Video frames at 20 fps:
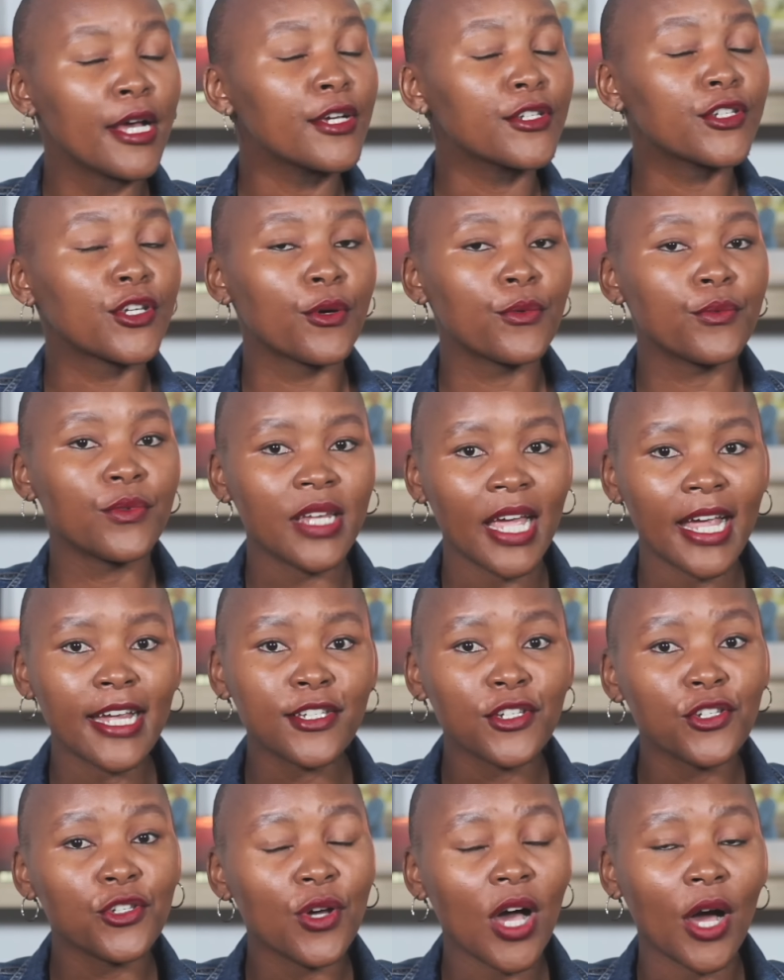donate
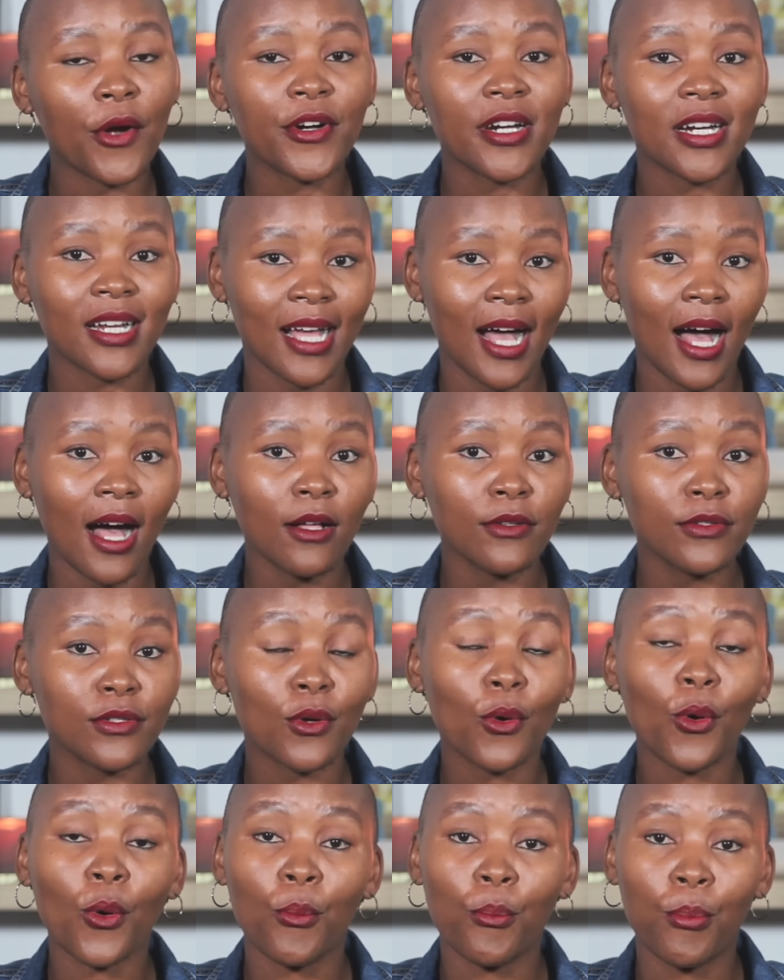to our account,
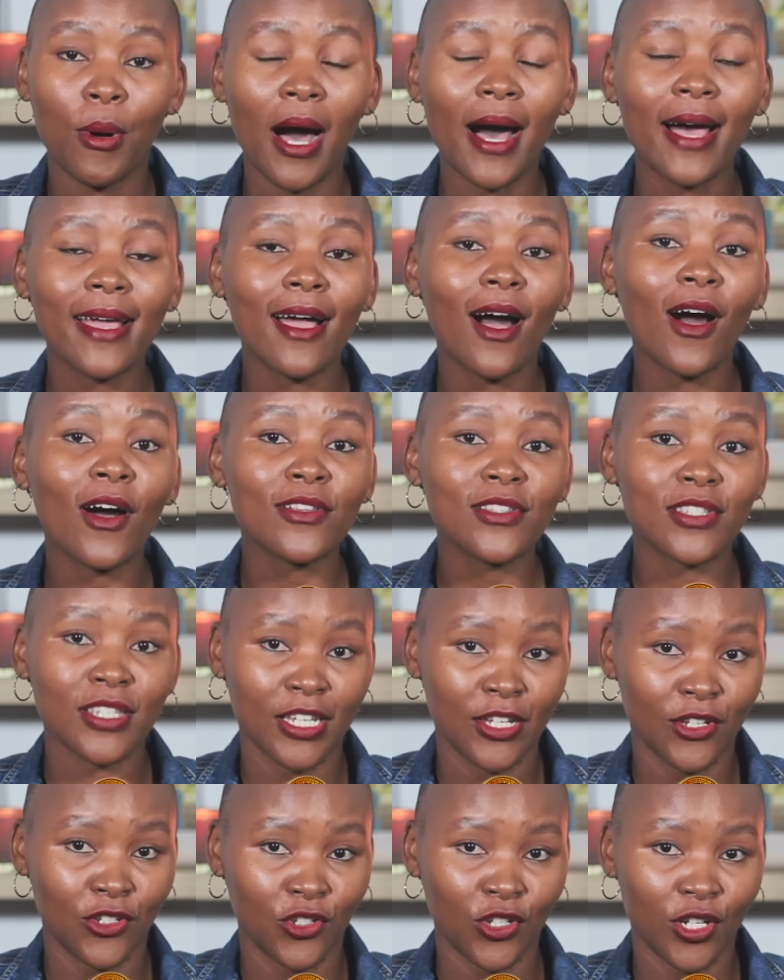or buy our
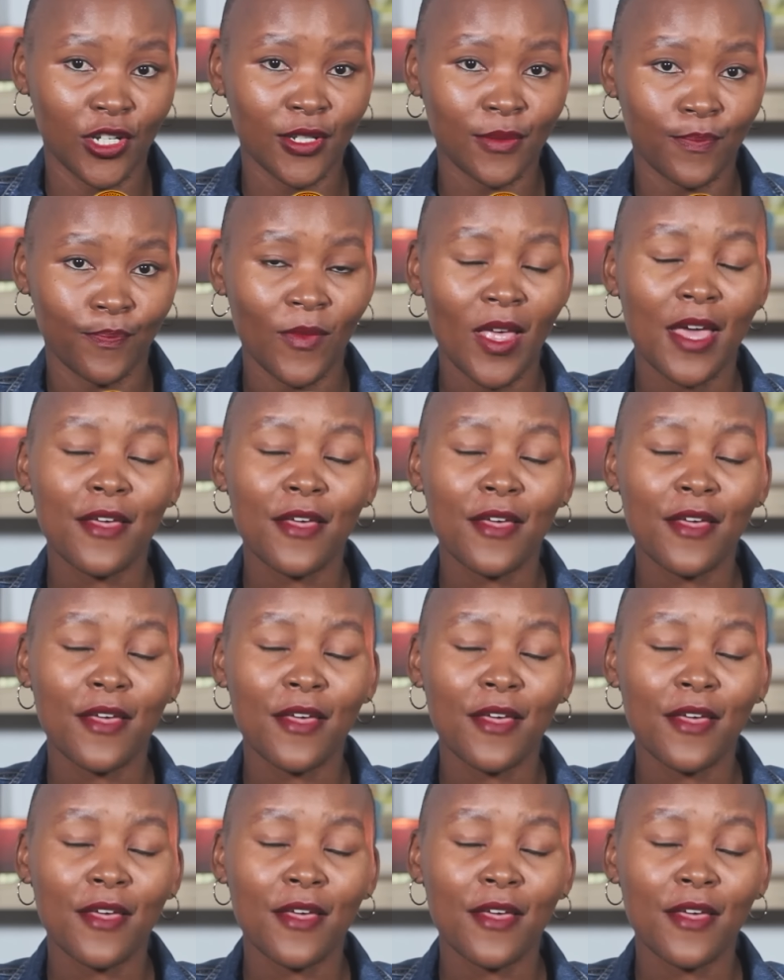t-shirt.